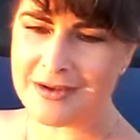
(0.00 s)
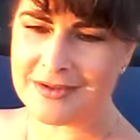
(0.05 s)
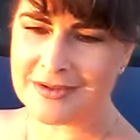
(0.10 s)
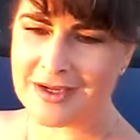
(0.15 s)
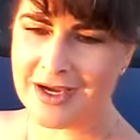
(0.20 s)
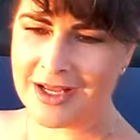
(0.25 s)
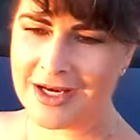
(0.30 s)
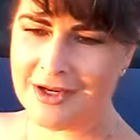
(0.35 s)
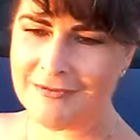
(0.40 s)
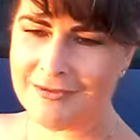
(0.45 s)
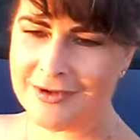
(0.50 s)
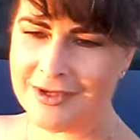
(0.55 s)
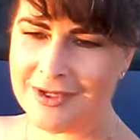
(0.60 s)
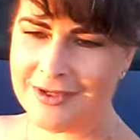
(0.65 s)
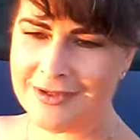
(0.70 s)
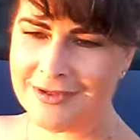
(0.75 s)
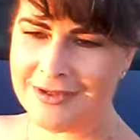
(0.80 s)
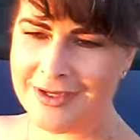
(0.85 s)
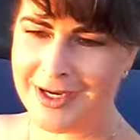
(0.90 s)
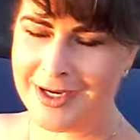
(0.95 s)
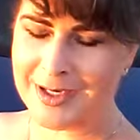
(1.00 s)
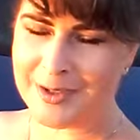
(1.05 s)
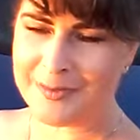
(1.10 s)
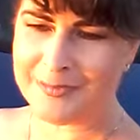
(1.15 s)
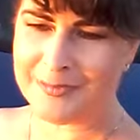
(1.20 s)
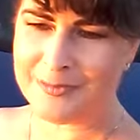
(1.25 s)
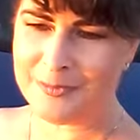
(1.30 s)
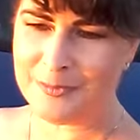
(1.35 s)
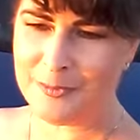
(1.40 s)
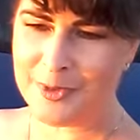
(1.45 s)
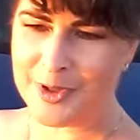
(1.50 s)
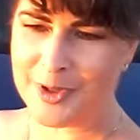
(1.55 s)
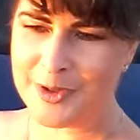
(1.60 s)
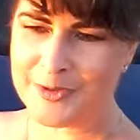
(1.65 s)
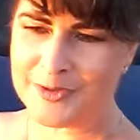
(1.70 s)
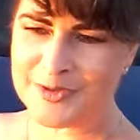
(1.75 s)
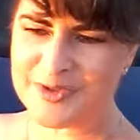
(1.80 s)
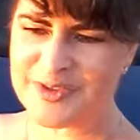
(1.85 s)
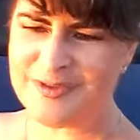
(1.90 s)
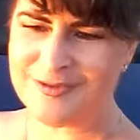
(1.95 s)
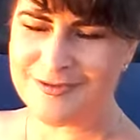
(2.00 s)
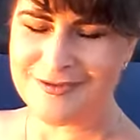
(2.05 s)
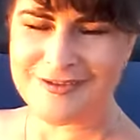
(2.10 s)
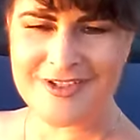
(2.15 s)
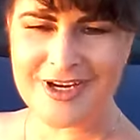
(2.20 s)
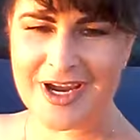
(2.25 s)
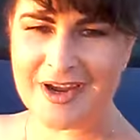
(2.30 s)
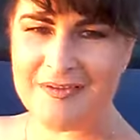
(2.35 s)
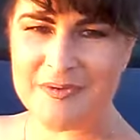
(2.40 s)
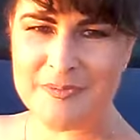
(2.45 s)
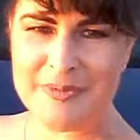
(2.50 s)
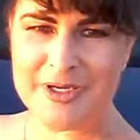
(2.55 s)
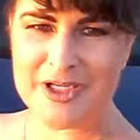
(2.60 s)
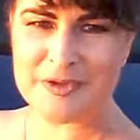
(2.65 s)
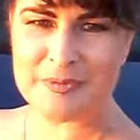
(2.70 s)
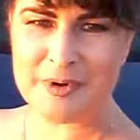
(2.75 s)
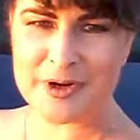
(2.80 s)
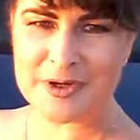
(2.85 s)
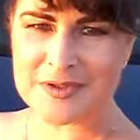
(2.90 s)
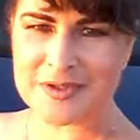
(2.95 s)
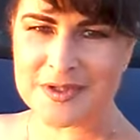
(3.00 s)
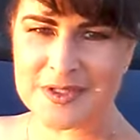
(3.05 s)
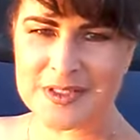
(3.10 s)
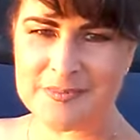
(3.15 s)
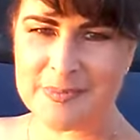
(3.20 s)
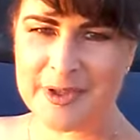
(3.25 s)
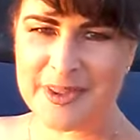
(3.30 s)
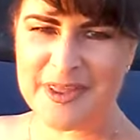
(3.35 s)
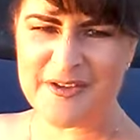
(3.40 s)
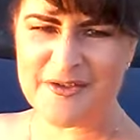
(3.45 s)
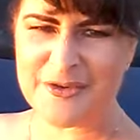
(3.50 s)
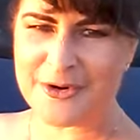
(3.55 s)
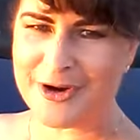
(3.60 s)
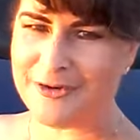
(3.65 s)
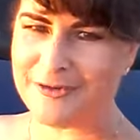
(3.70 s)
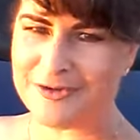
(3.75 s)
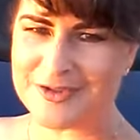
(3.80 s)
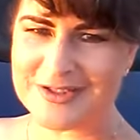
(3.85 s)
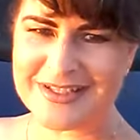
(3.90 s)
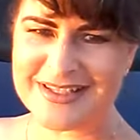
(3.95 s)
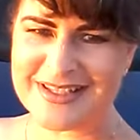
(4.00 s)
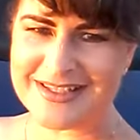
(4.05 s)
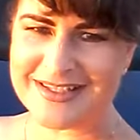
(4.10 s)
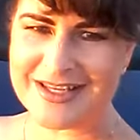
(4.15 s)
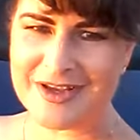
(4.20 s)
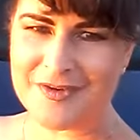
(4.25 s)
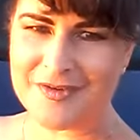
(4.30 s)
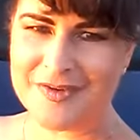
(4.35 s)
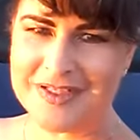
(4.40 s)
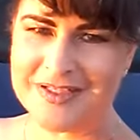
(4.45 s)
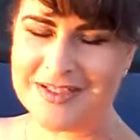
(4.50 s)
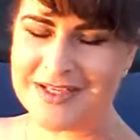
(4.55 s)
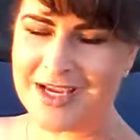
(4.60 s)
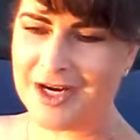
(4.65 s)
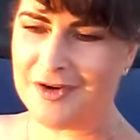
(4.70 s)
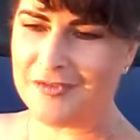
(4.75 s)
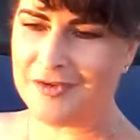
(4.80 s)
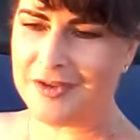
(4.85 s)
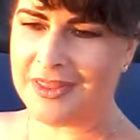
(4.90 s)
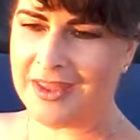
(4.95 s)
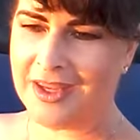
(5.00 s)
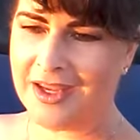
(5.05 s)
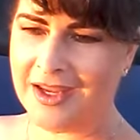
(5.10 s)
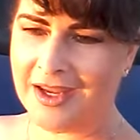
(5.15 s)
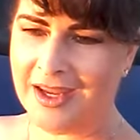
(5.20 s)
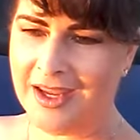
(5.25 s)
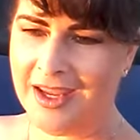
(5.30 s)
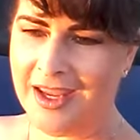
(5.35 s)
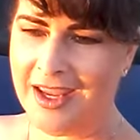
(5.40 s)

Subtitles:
It's kind of a one of those divey beach bars that's been there forever, since the 70s kind of a thing.